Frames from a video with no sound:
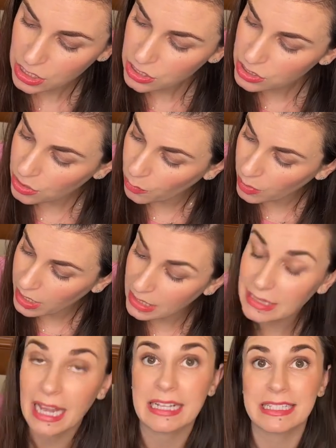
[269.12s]
So we're
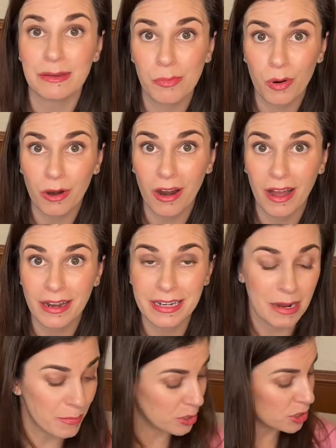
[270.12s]
collecting more odd
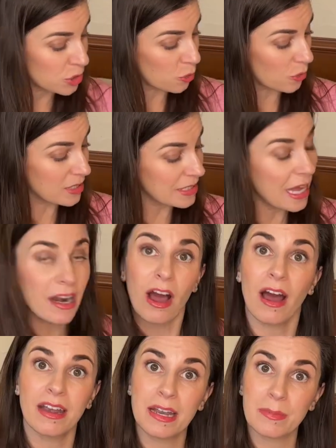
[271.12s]
numbers towards that
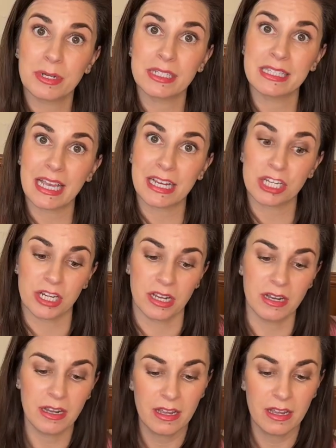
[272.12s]
odd numbered section,